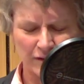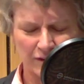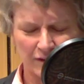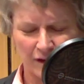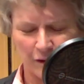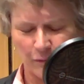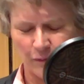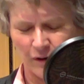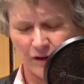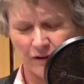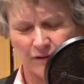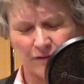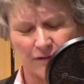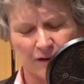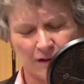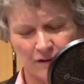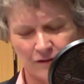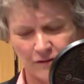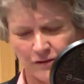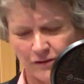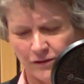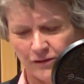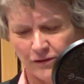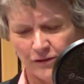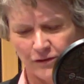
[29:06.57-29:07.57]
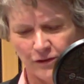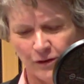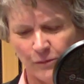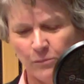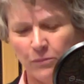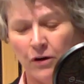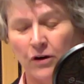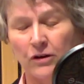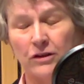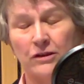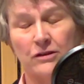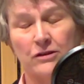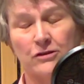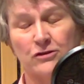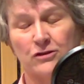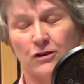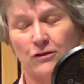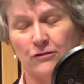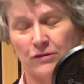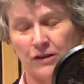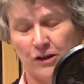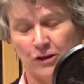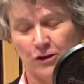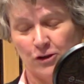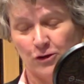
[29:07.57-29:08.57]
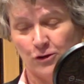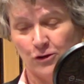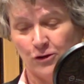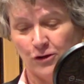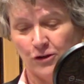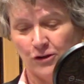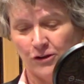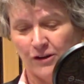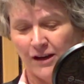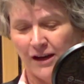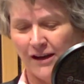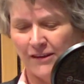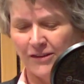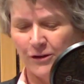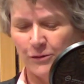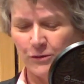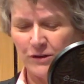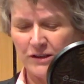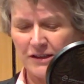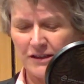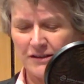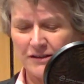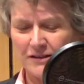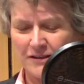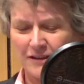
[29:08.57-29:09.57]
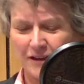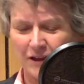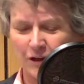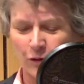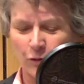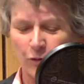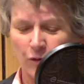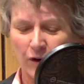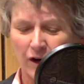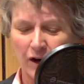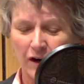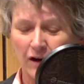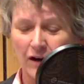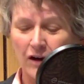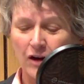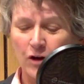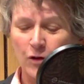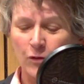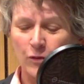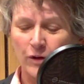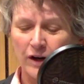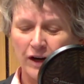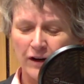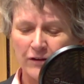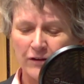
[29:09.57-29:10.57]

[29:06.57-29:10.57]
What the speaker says: in some part of the Soviet Union, and there was this thing where when